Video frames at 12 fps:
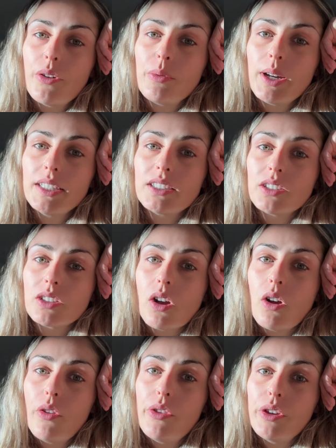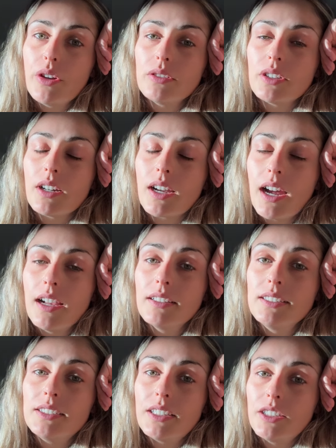race is called the Ozark
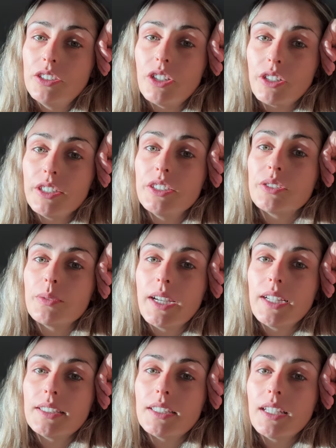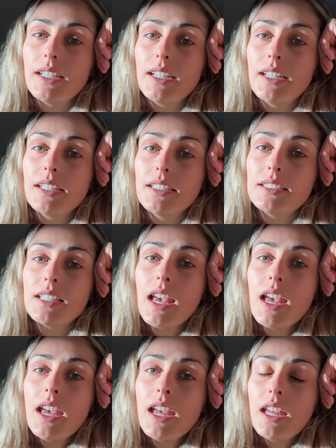Highlands Endurance Race. It is
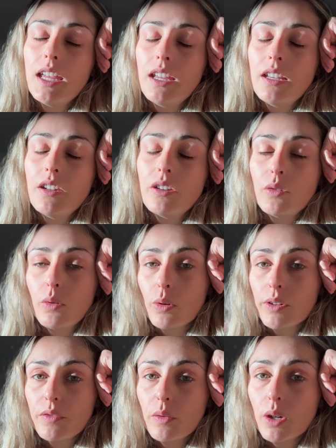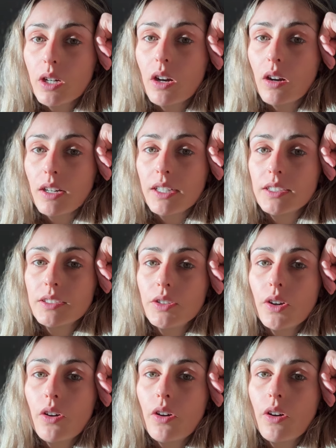in Norfork,
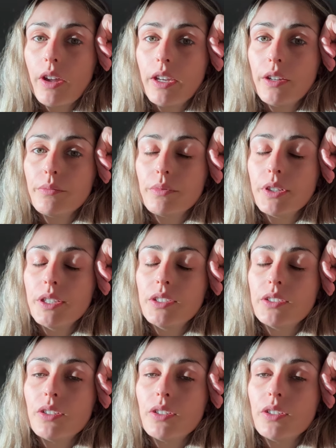Arkansas, and it runs